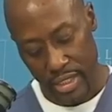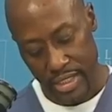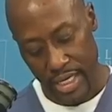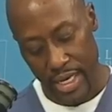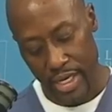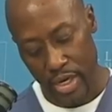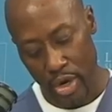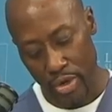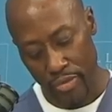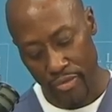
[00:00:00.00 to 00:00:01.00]
take
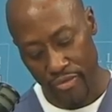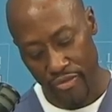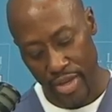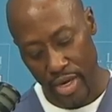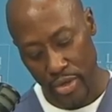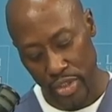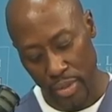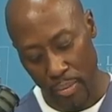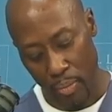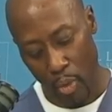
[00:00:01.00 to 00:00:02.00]
your fingers,
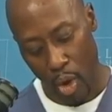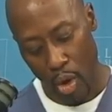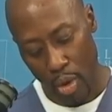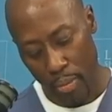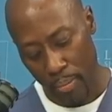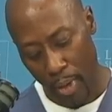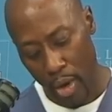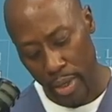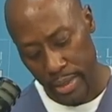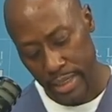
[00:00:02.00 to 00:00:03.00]

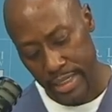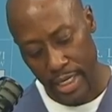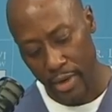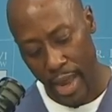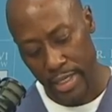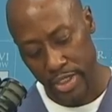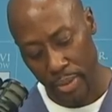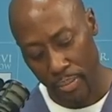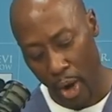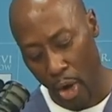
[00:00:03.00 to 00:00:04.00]
take your hand into a
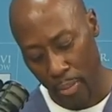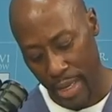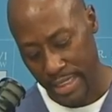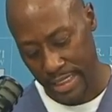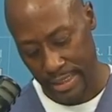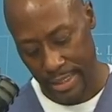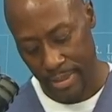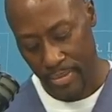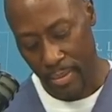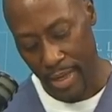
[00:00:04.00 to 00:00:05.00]
ball, basically,
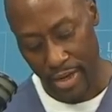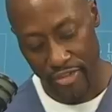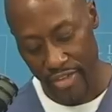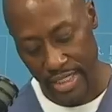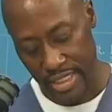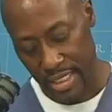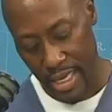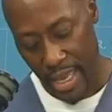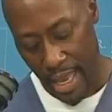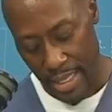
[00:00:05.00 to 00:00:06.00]
make a fist,
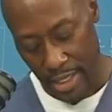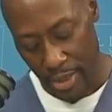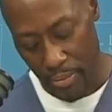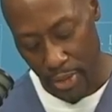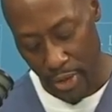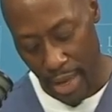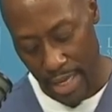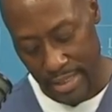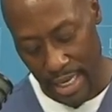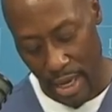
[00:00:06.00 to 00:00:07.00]
and then put your
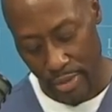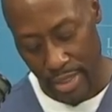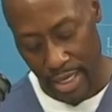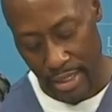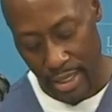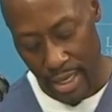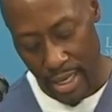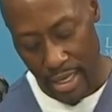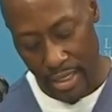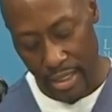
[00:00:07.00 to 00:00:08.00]
hands down, then
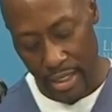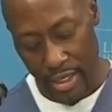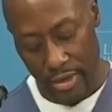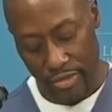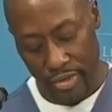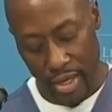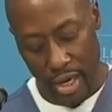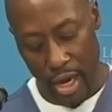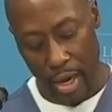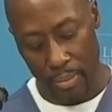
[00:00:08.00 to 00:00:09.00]
lift
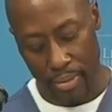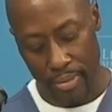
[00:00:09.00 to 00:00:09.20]
up.